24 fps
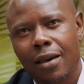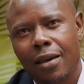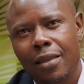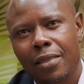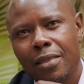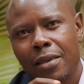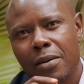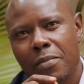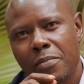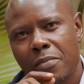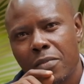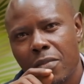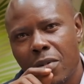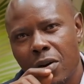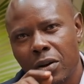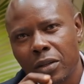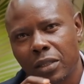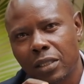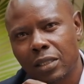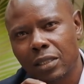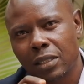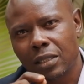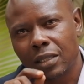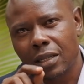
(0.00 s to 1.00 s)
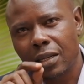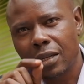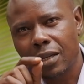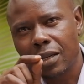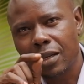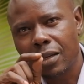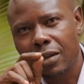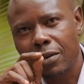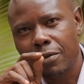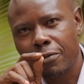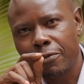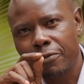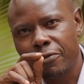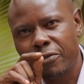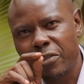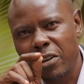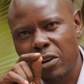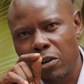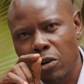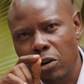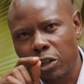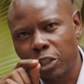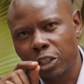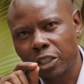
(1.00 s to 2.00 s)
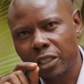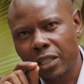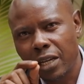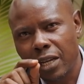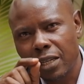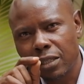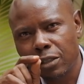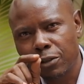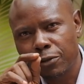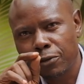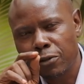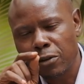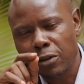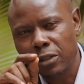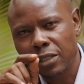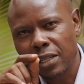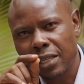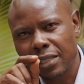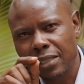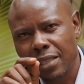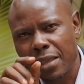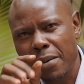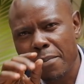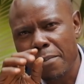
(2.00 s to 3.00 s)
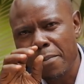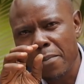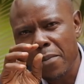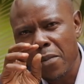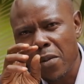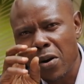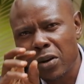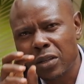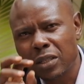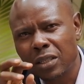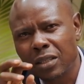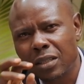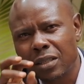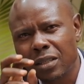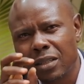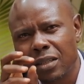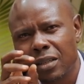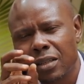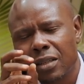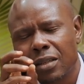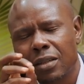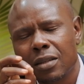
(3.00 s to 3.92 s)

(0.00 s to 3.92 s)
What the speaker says: the most ferocious forces, the most